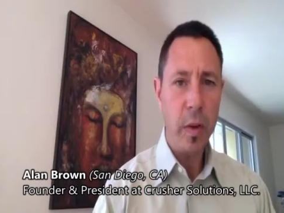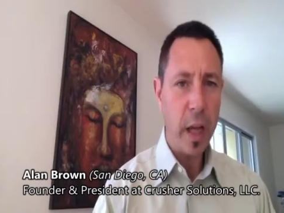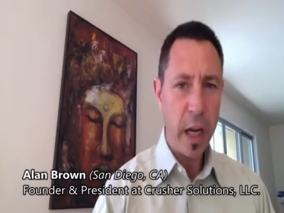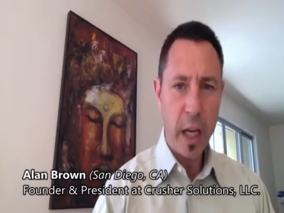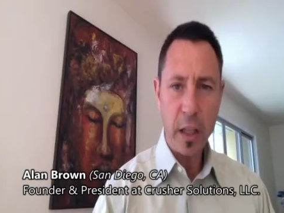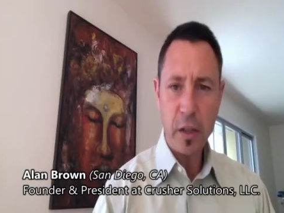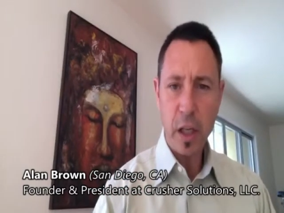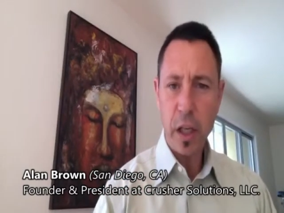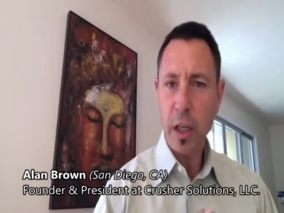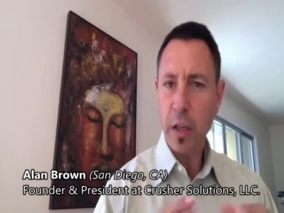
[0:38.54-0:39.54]
with
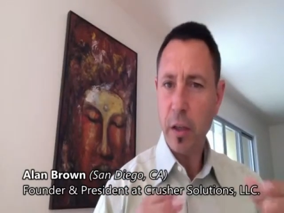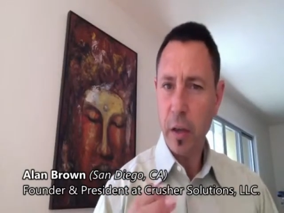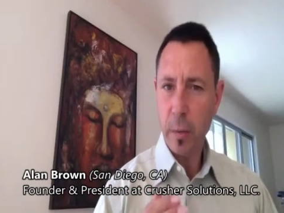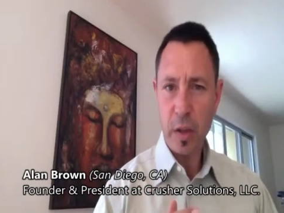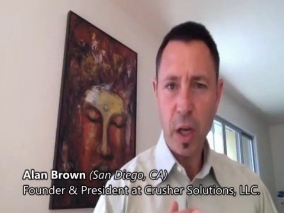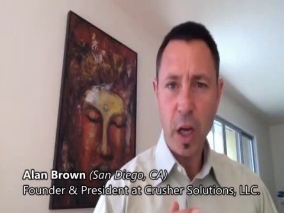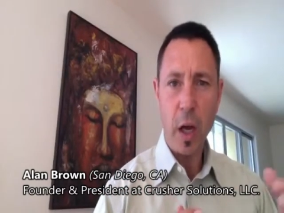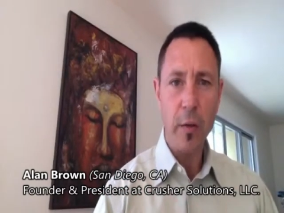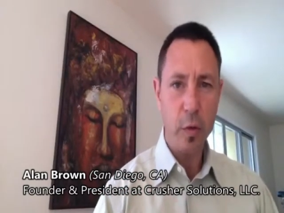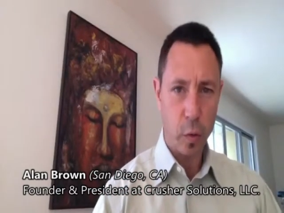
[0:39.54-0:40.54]
ADHD, either
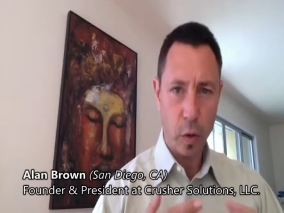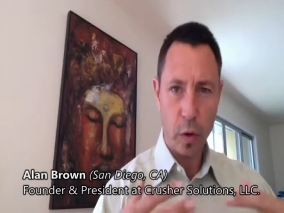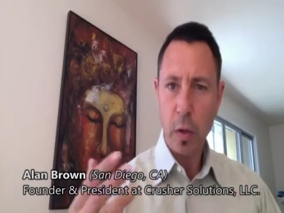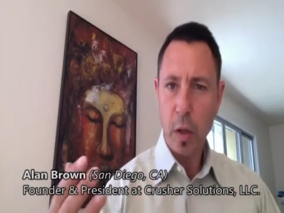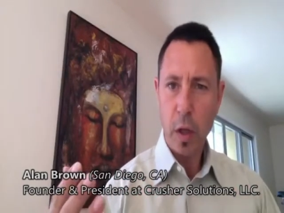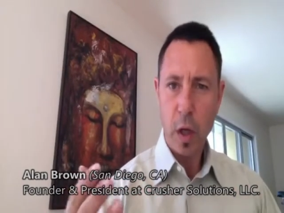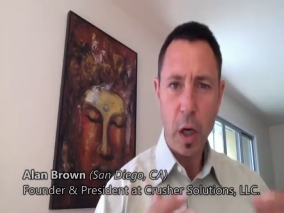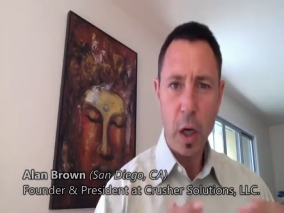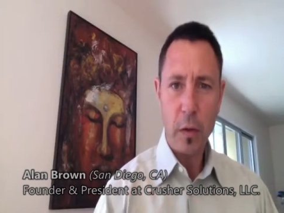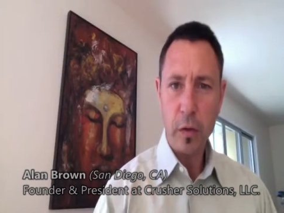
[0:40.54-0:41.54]
themselves or
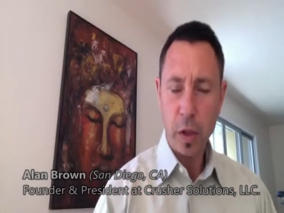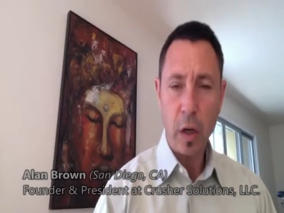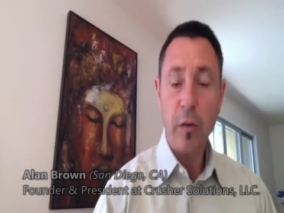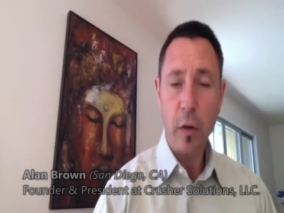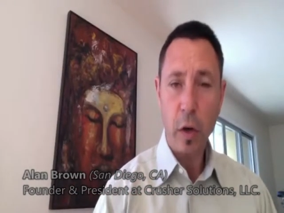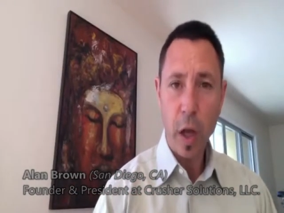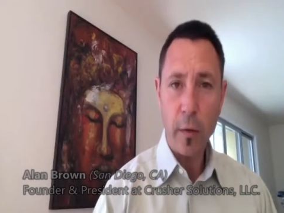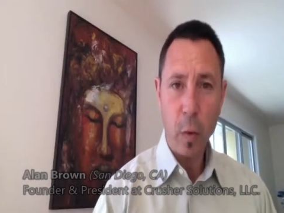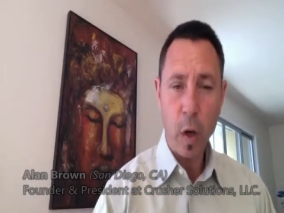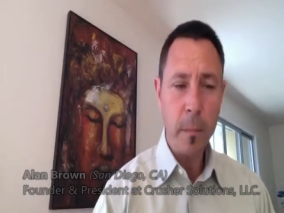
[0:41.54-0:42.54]
for
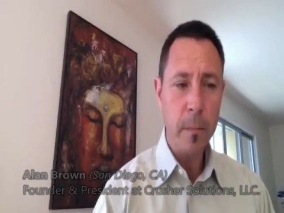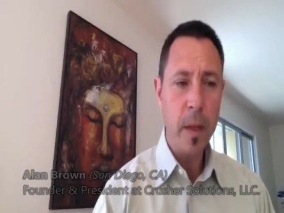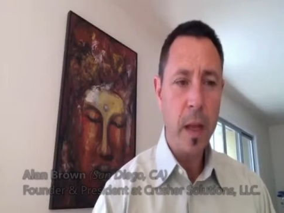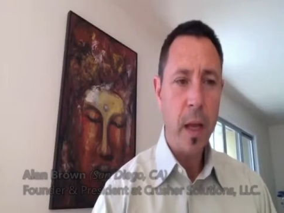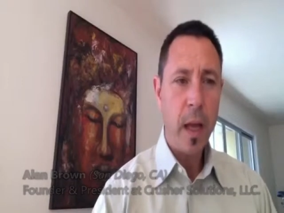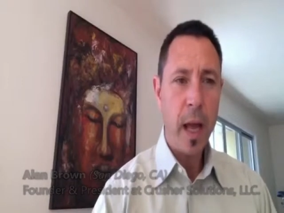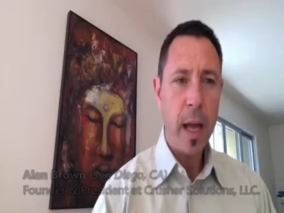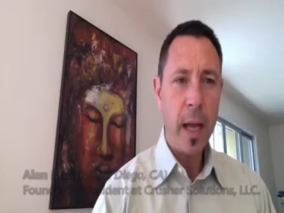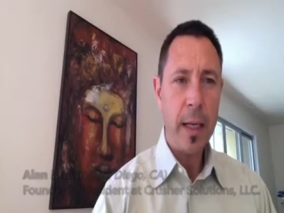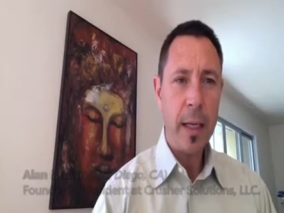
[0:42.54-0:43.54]
a loved one.
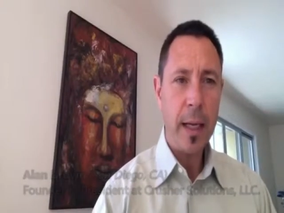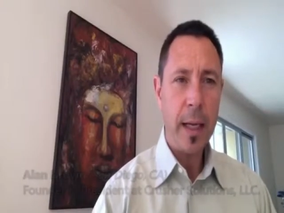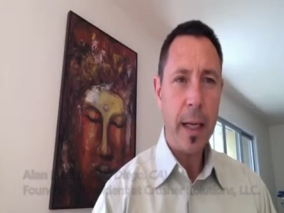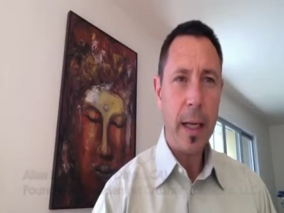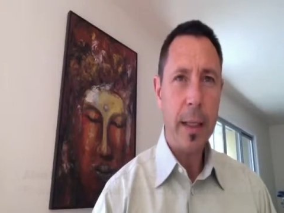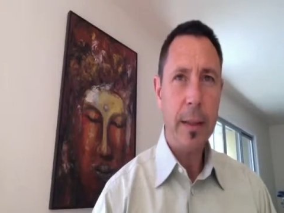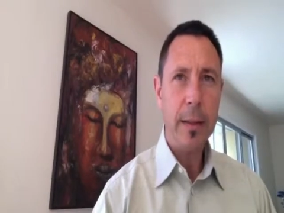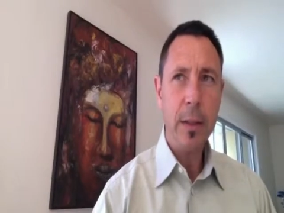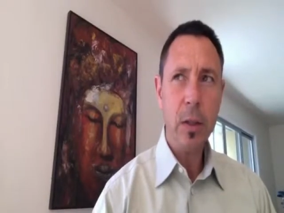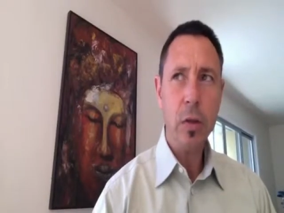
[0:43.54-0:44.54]
And
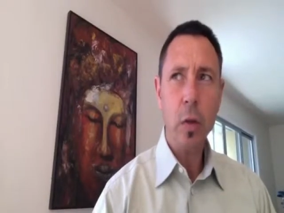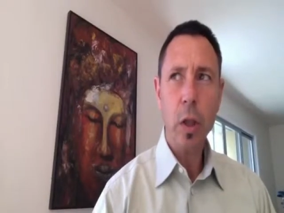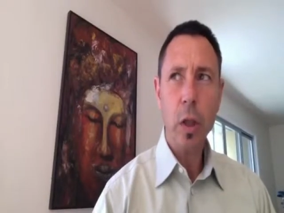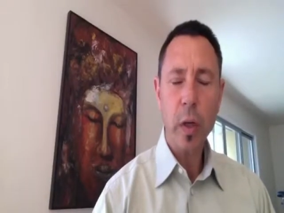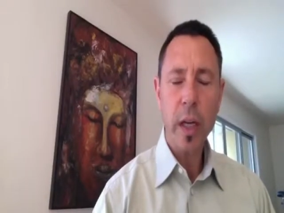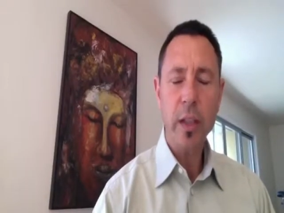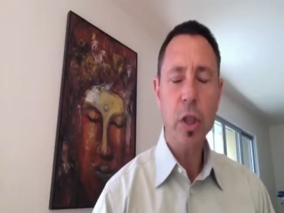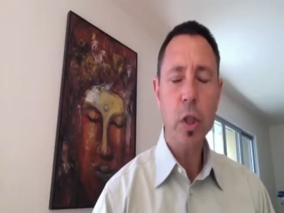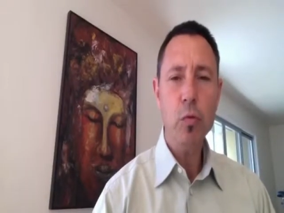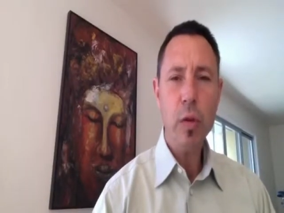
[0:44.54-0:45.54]
it just sort of
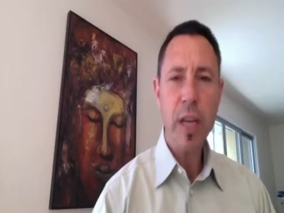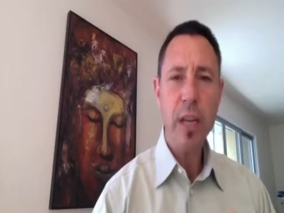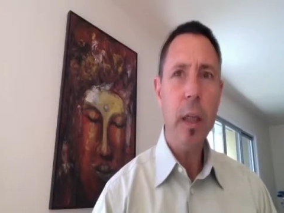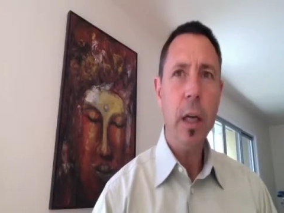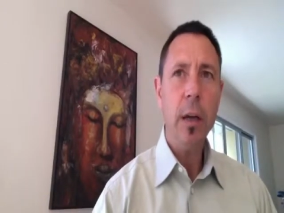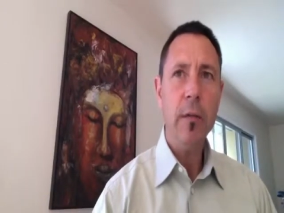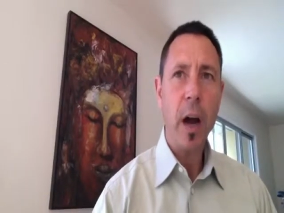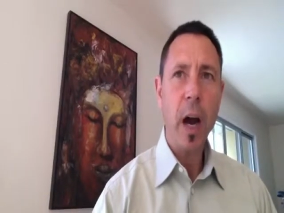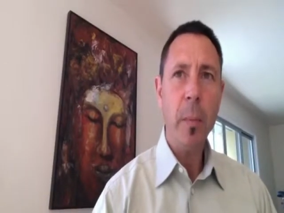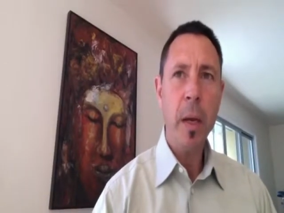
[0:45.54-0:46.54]
creates a unique
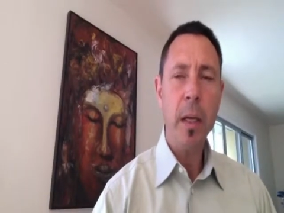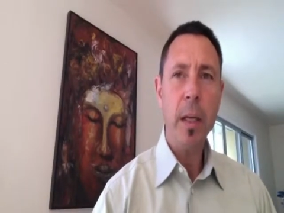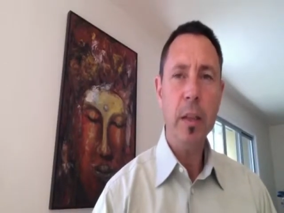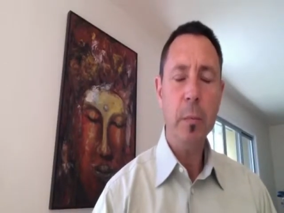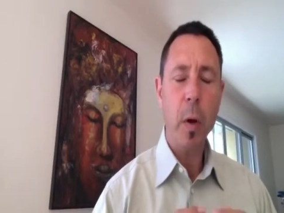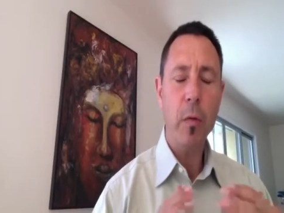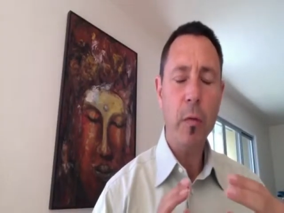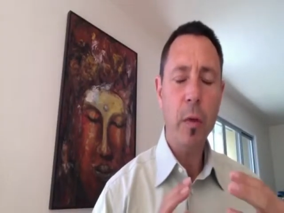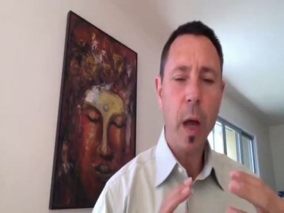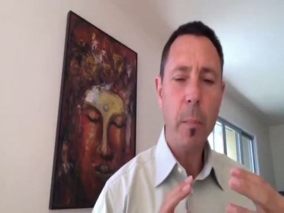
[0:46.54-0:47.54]
environment. It's
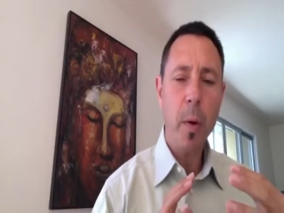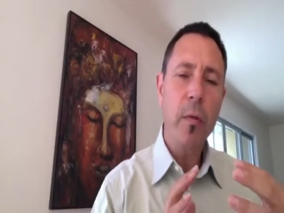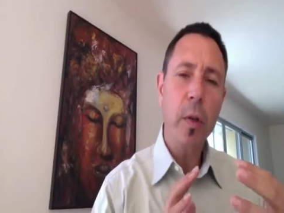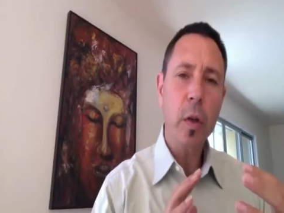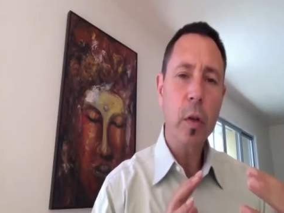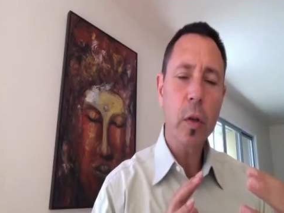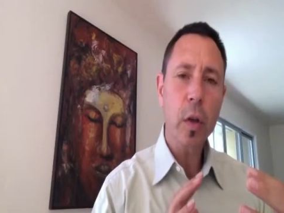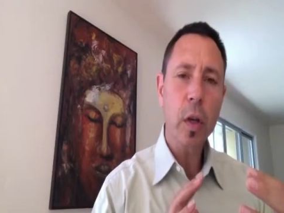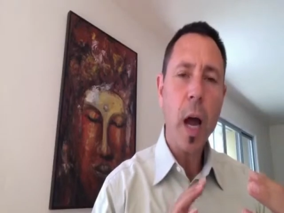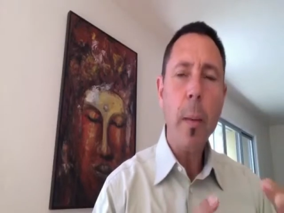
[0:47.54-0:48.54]
both got both
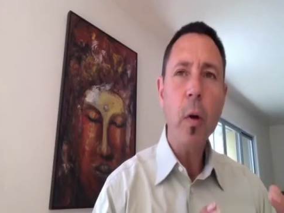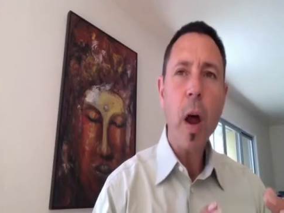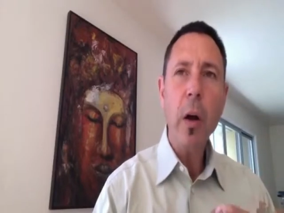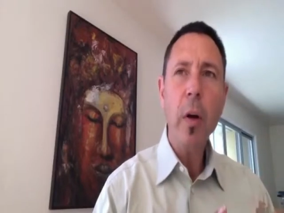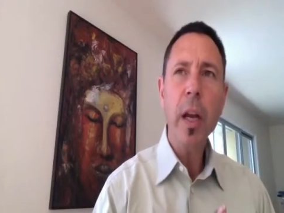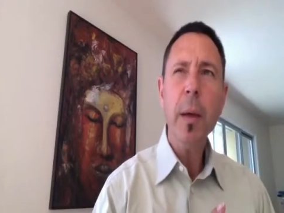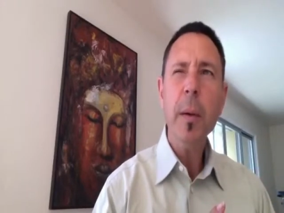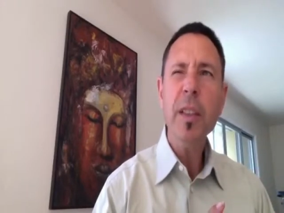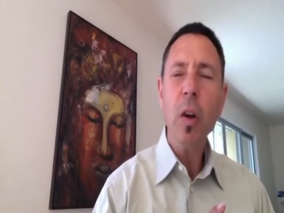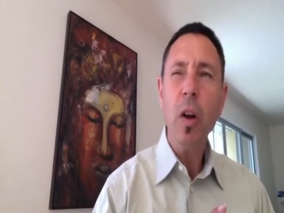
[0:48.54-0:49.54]
the
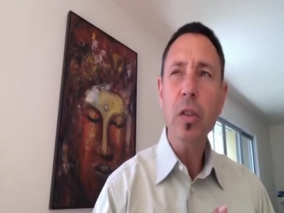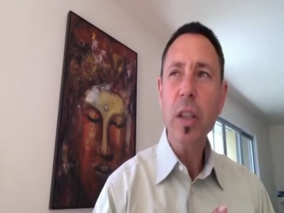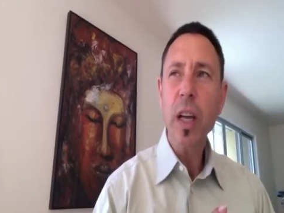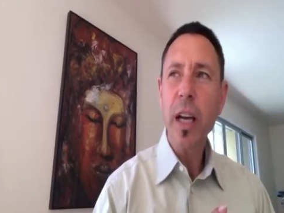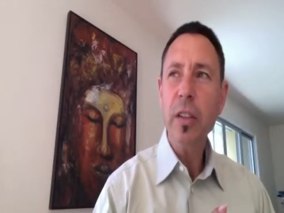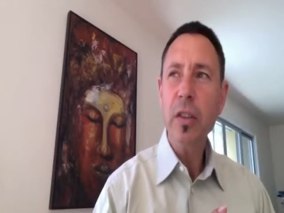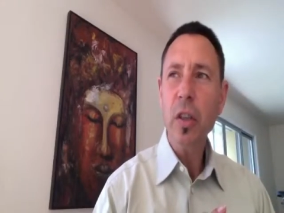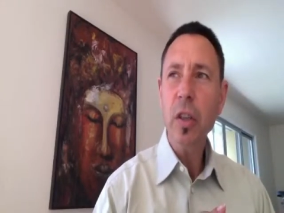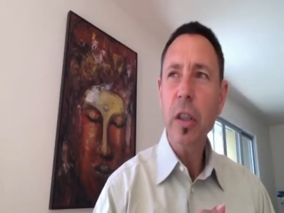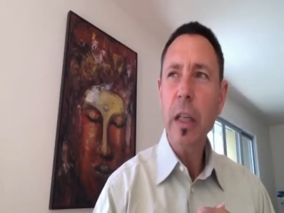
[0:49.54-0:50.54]
camaraderie. It's also
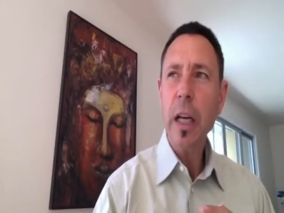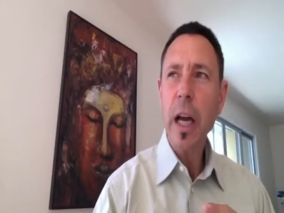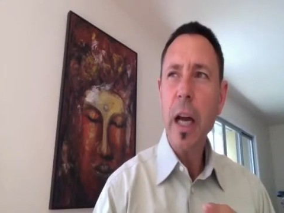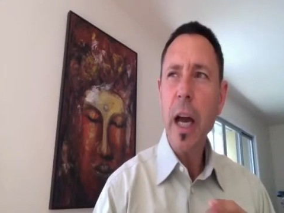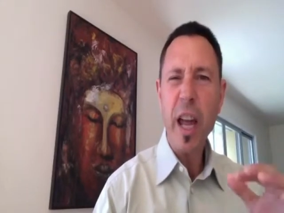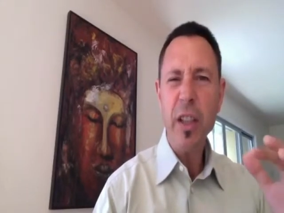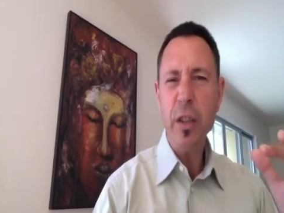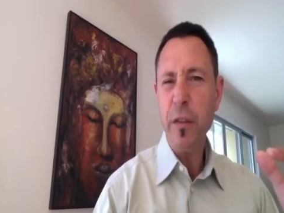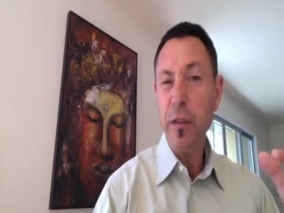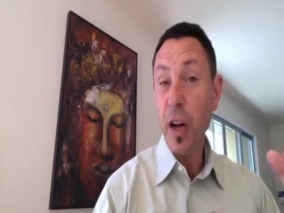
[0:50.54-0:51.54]
got a certain kind of
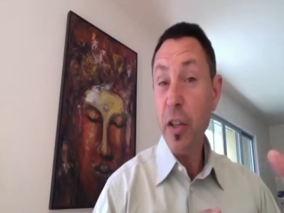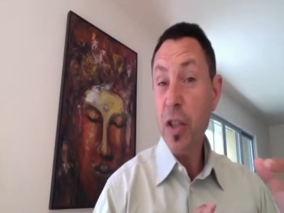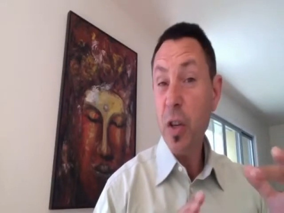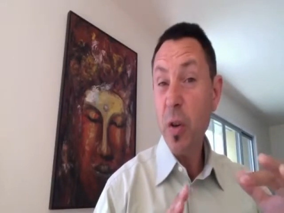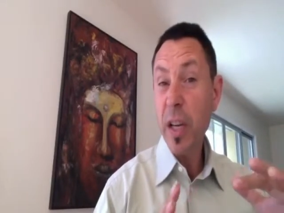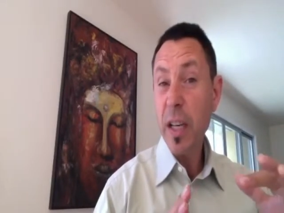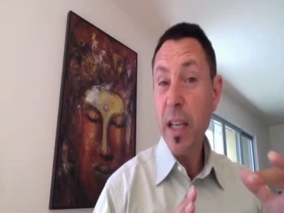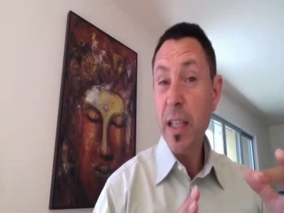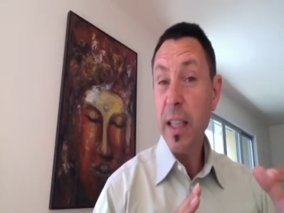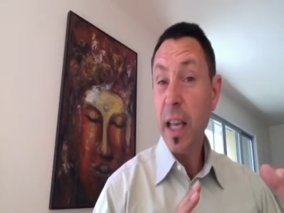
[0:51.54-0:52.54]
edge of fun
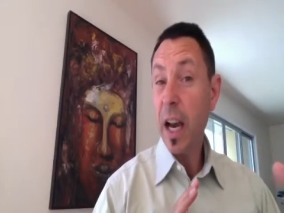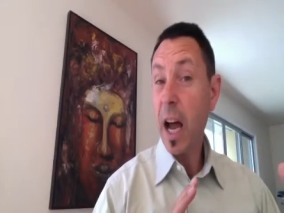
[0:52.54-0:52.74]
to it